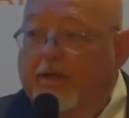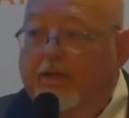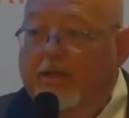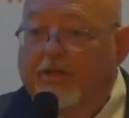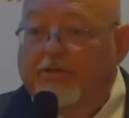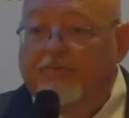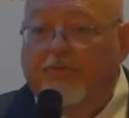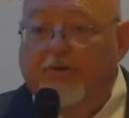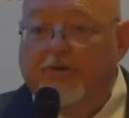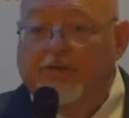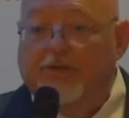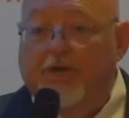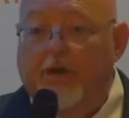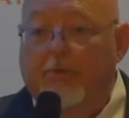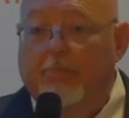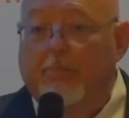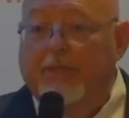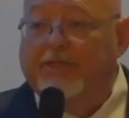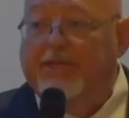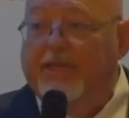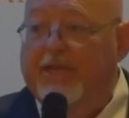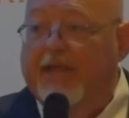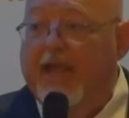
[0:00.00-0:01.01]
His first year in
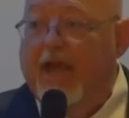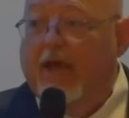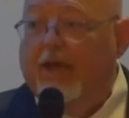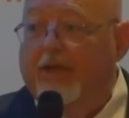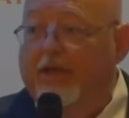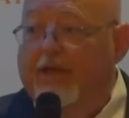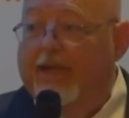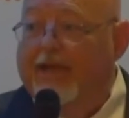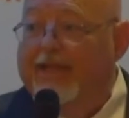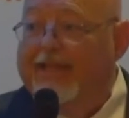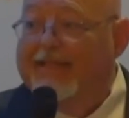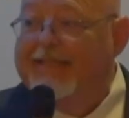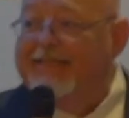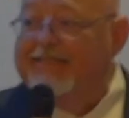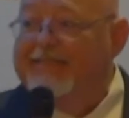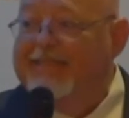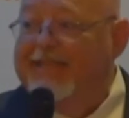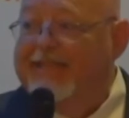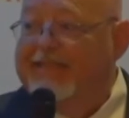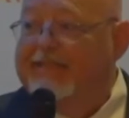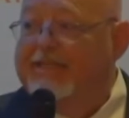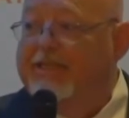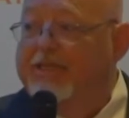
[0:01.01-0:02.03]
business, he calculated that
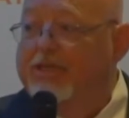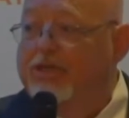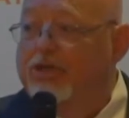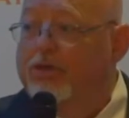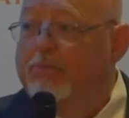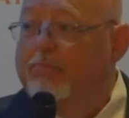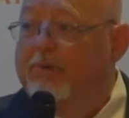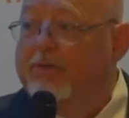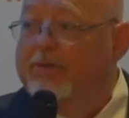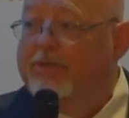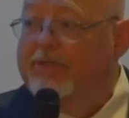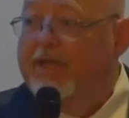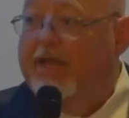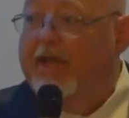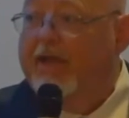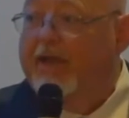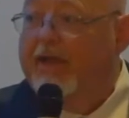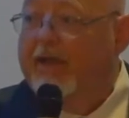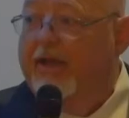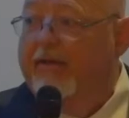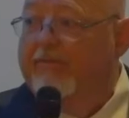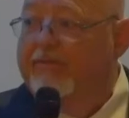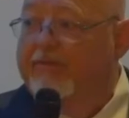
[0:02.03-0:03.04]
62%
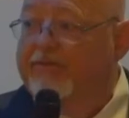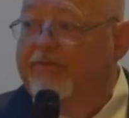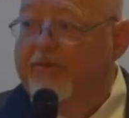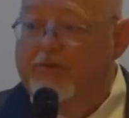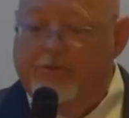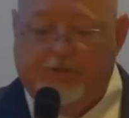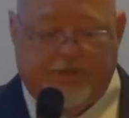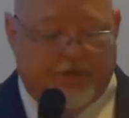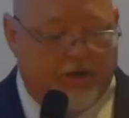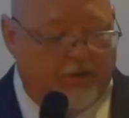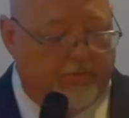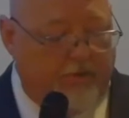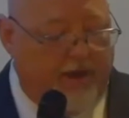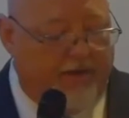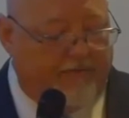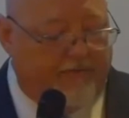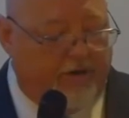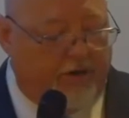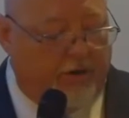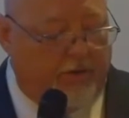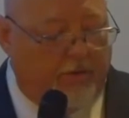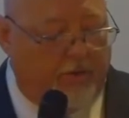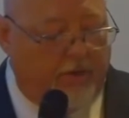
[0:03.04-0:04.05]
of his first year
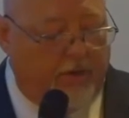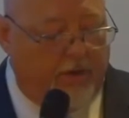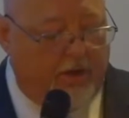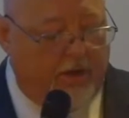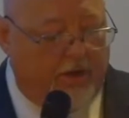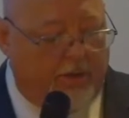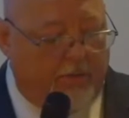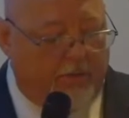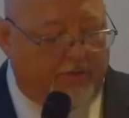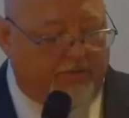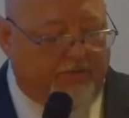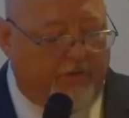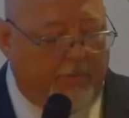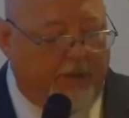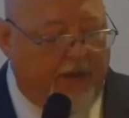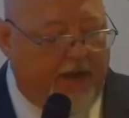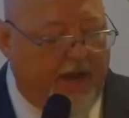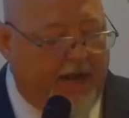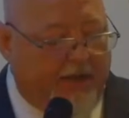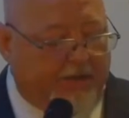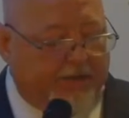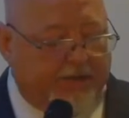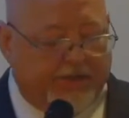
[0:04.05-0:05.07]
revenue was from
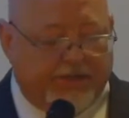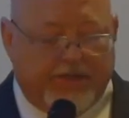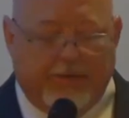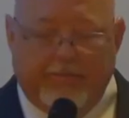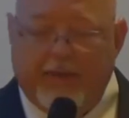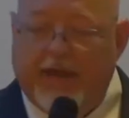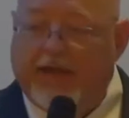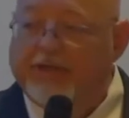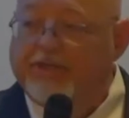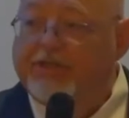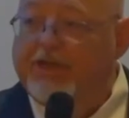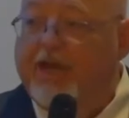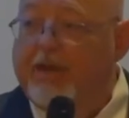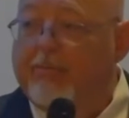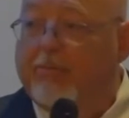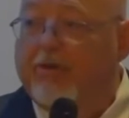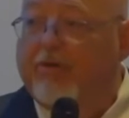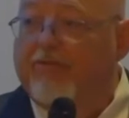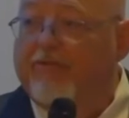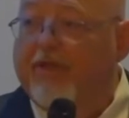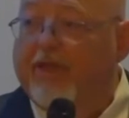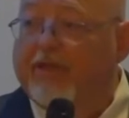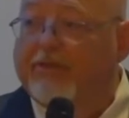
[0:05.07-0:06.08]
connections he made at
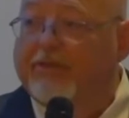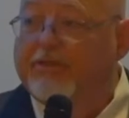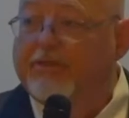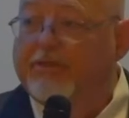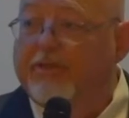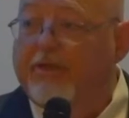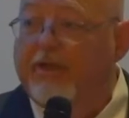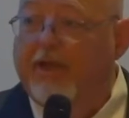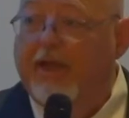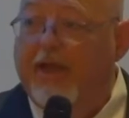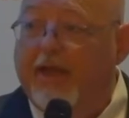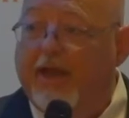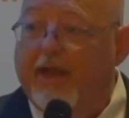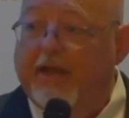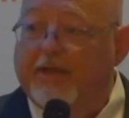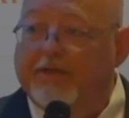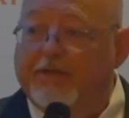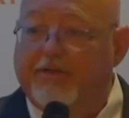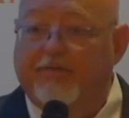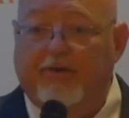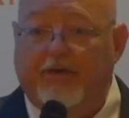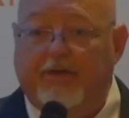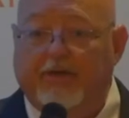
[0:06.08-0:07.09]
chamber events and
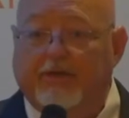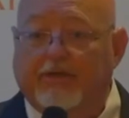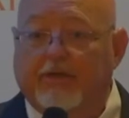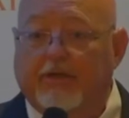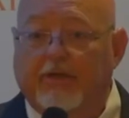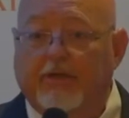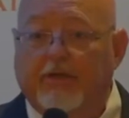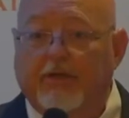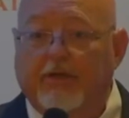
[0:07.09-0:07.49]
activities.